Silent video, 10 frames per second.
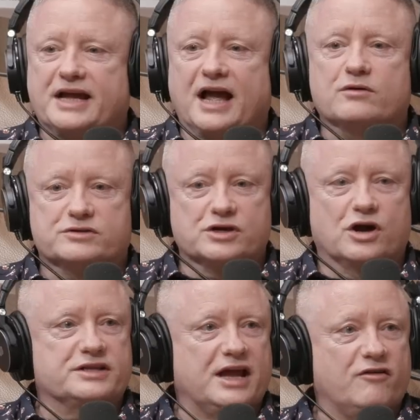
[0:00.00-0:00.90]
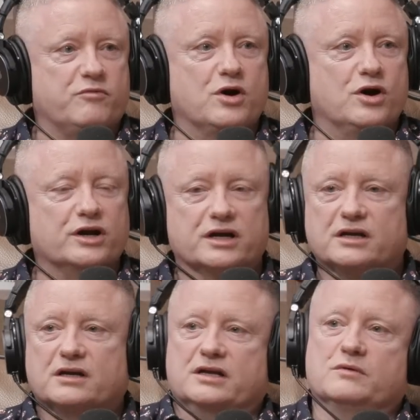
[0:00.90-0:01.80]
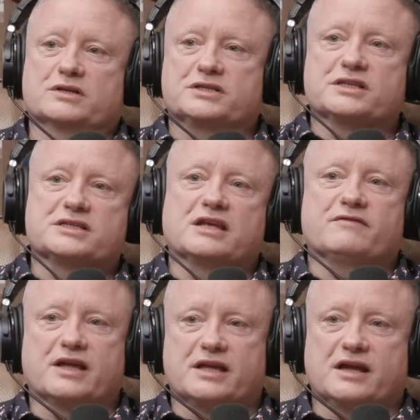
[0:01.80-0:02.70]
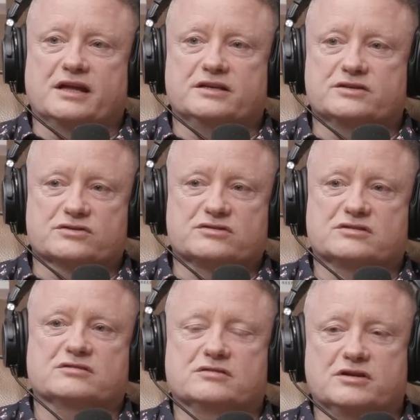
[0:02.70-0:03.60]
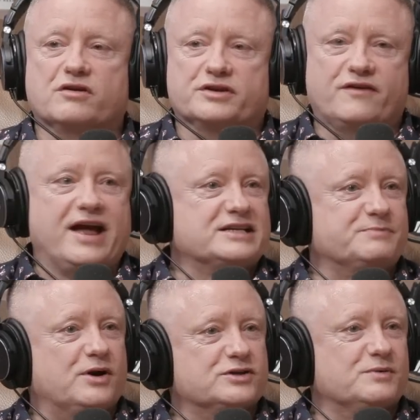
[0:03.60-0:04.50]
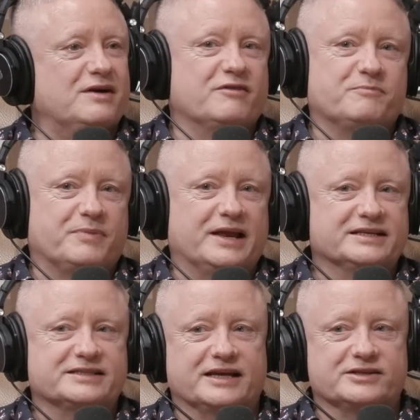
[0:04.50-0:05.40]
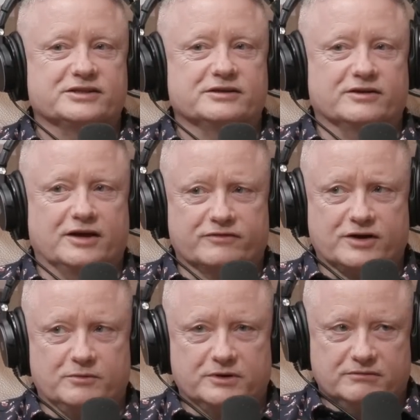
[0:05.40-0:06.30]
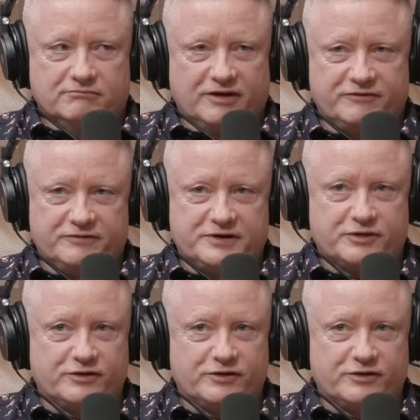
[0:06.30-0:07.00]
house, you got a day off work, you're watching the TV and you're on your Xbox or whatever, PlayStation, not that I've got one, 53.